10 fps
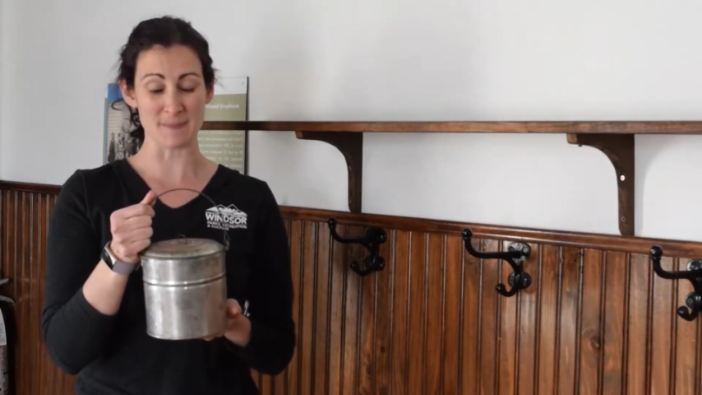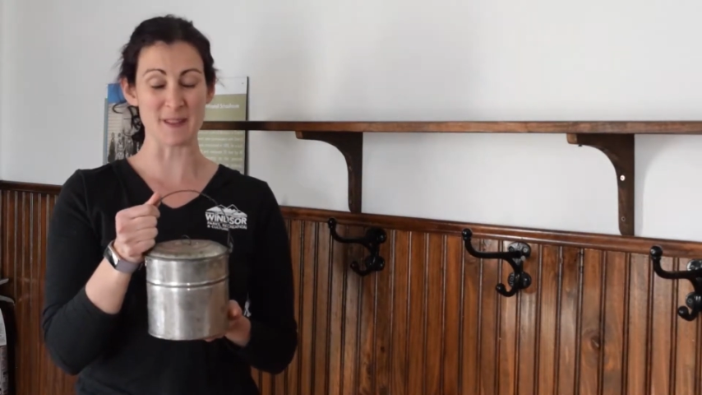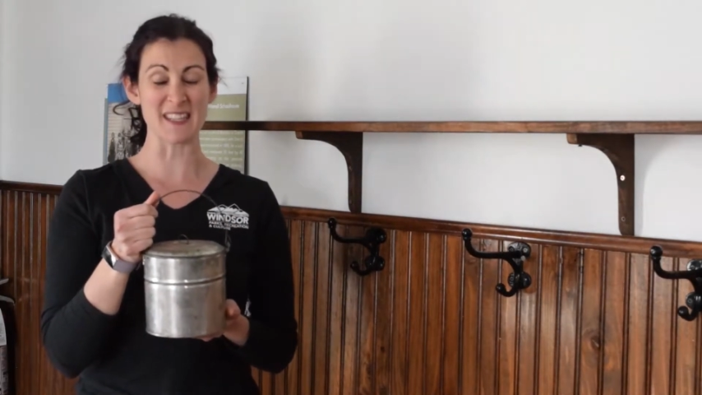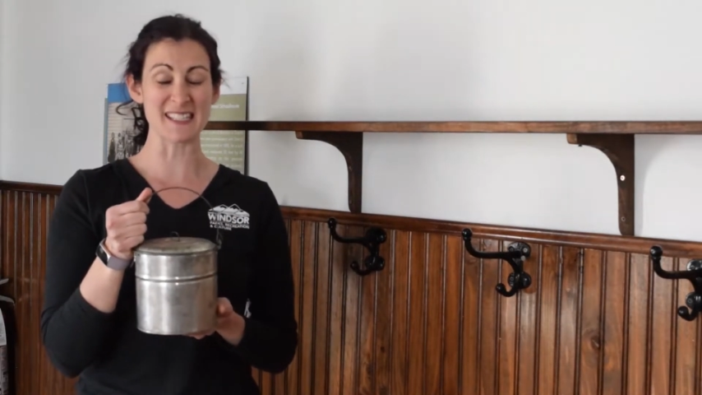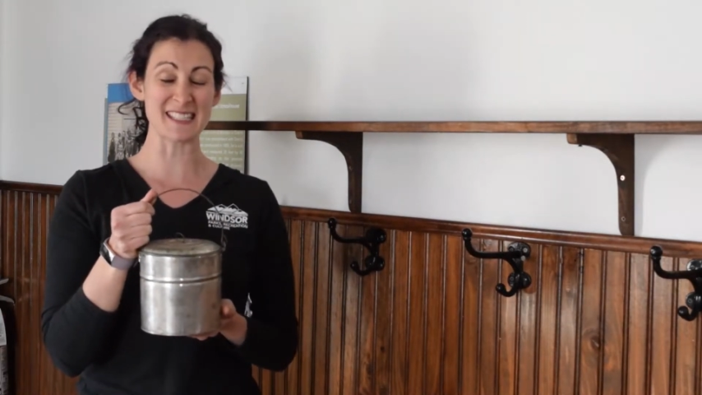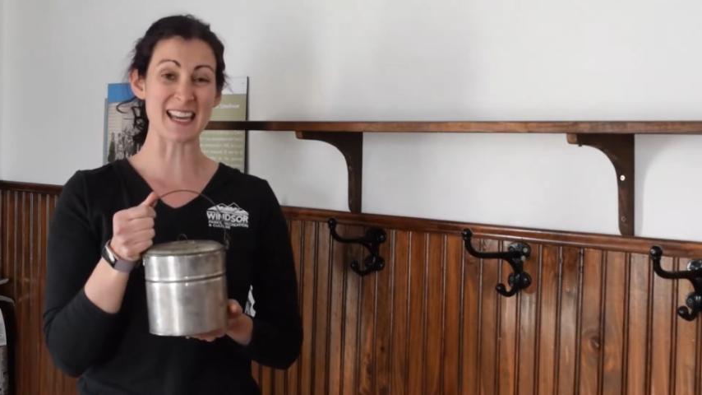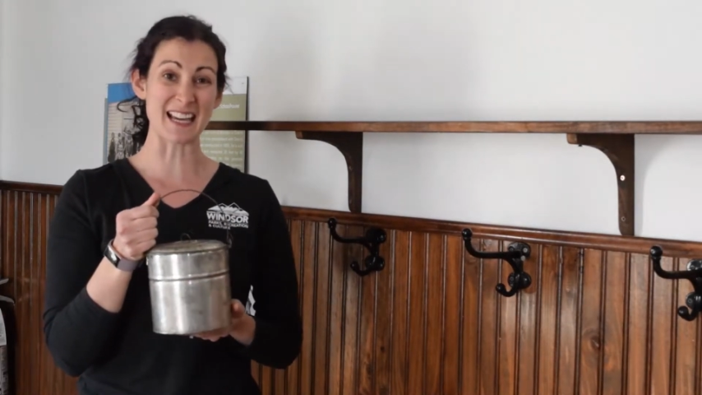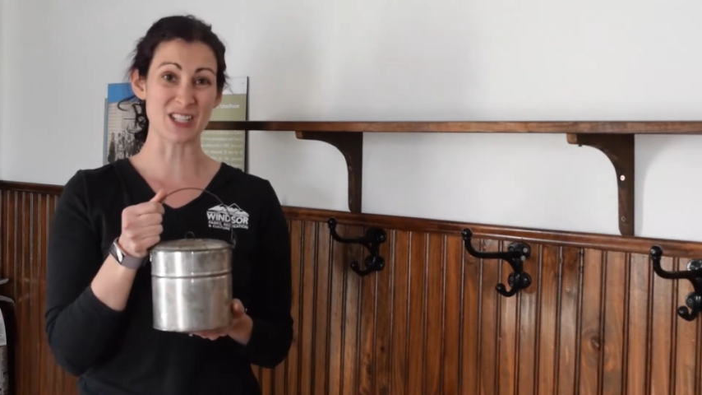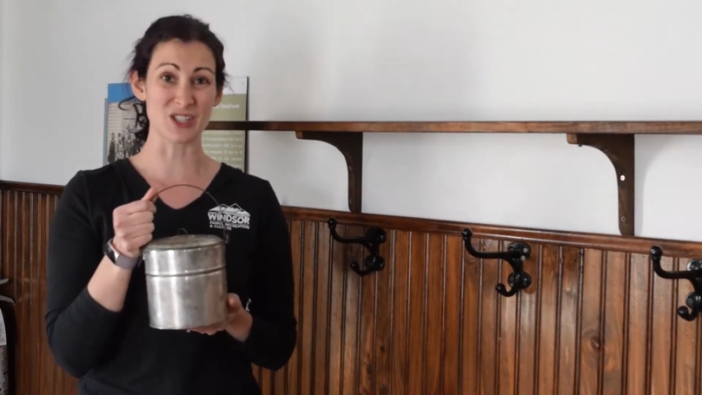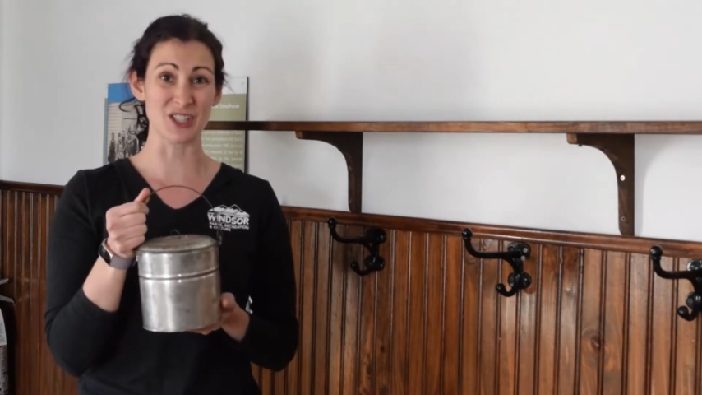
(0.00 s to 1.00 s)
but this is
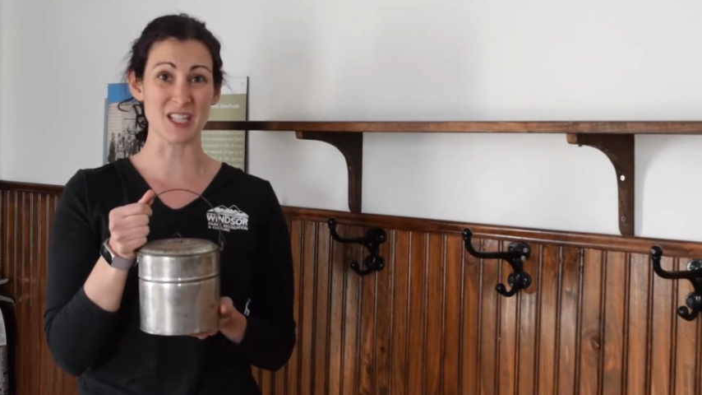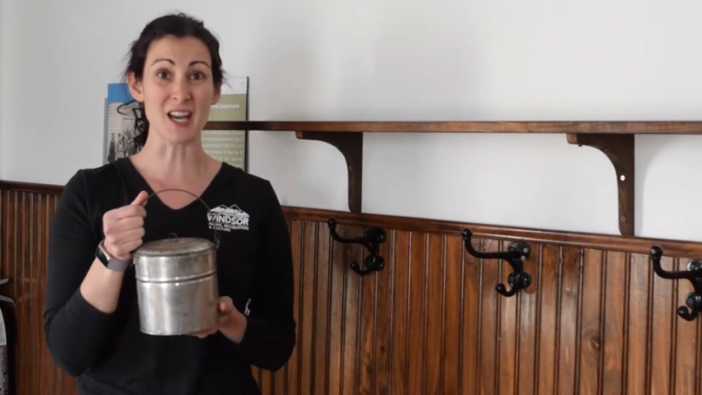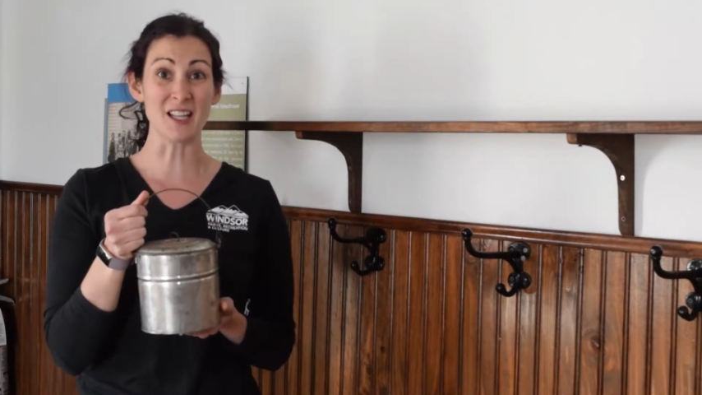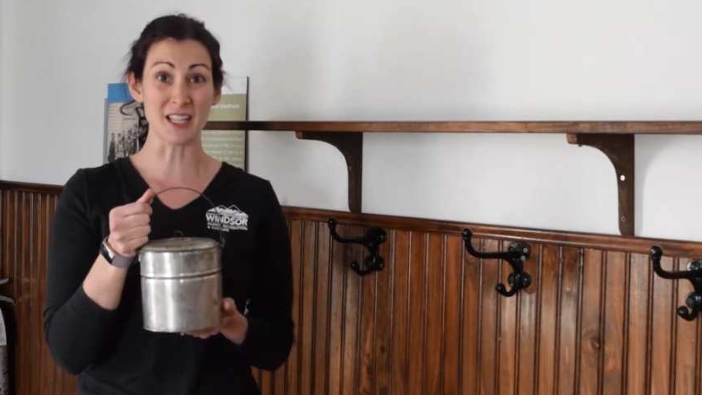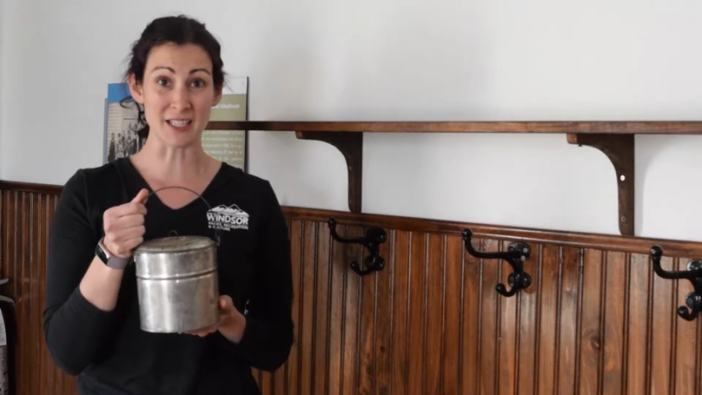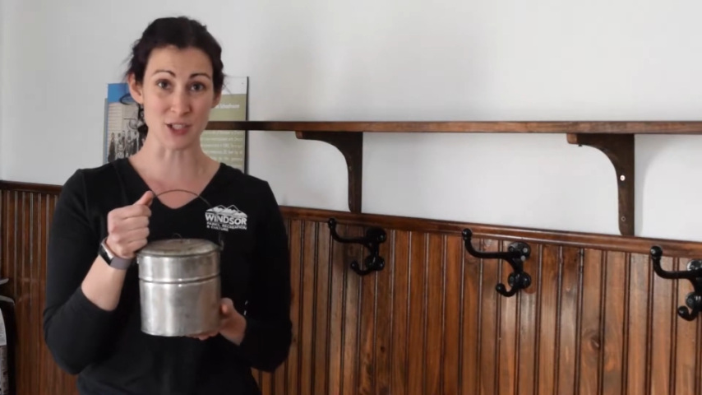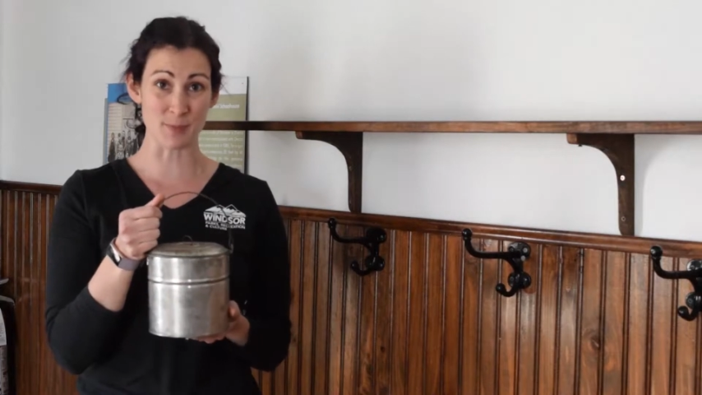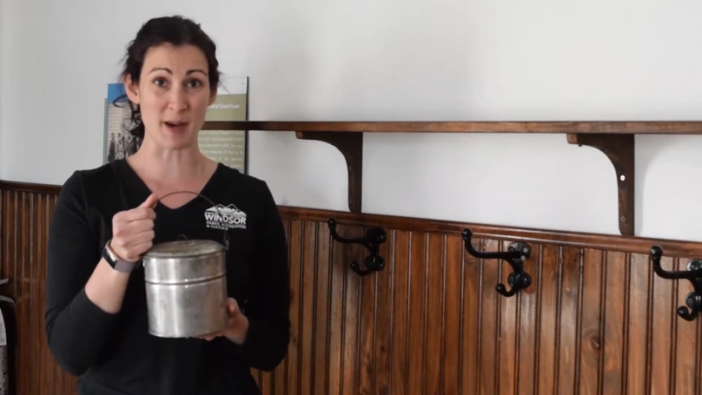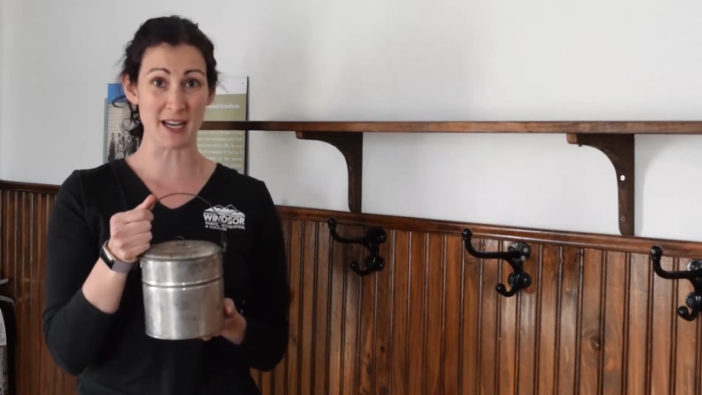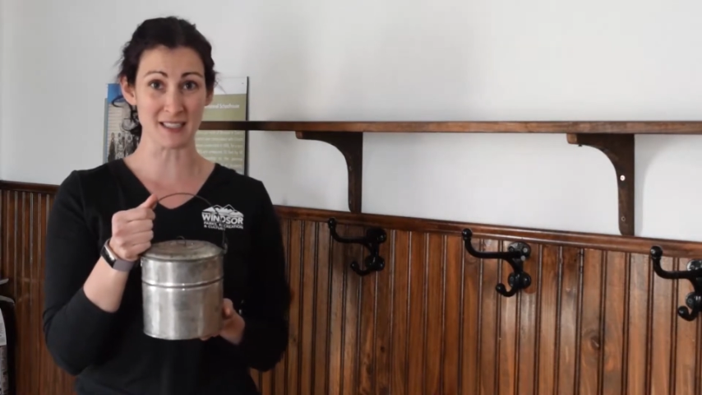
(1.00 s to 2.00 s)
actually a
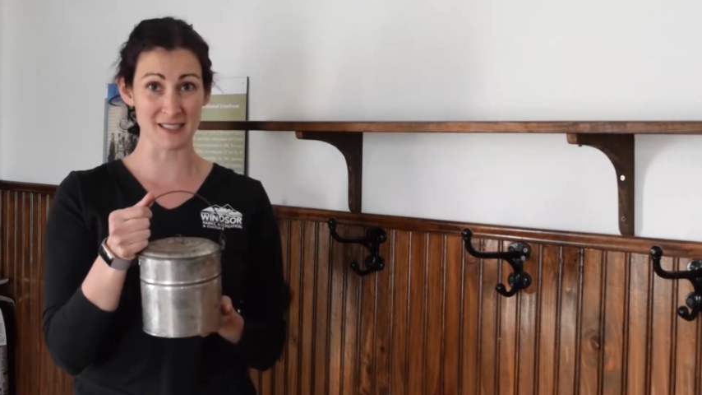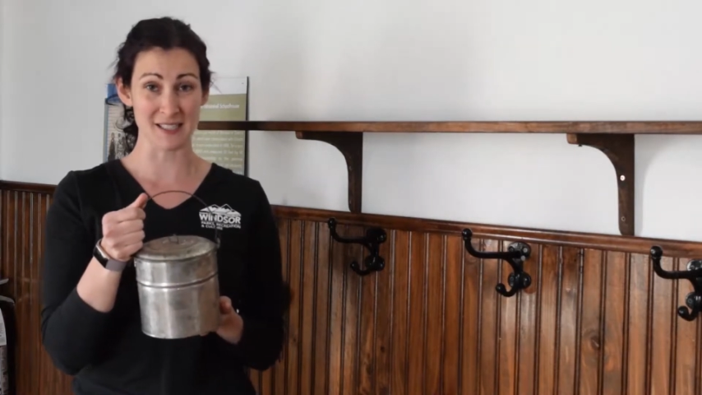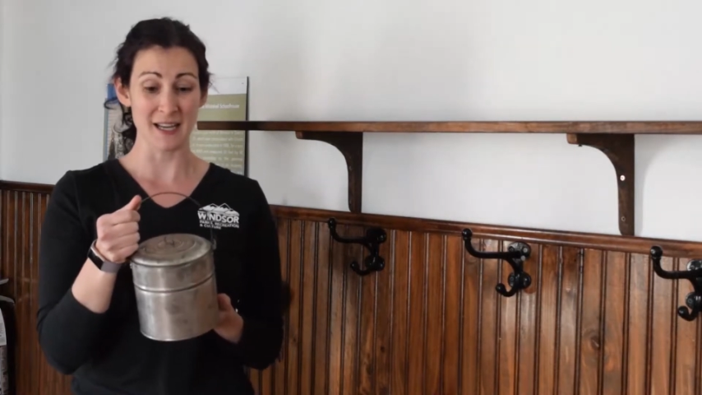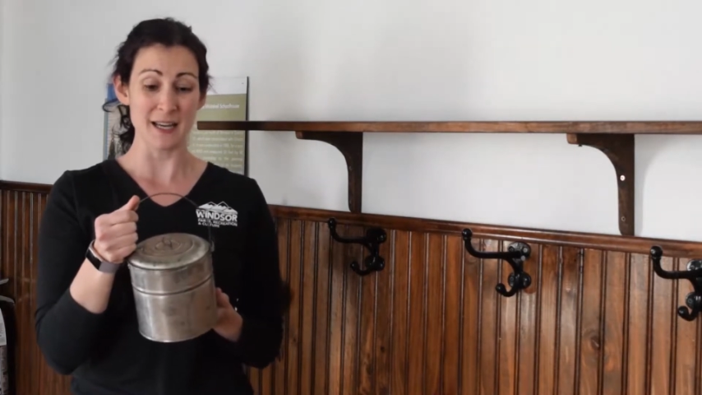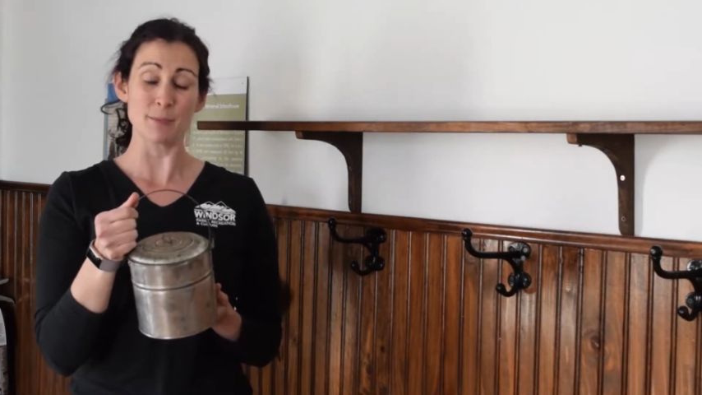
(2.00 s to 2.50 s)
lunchbox.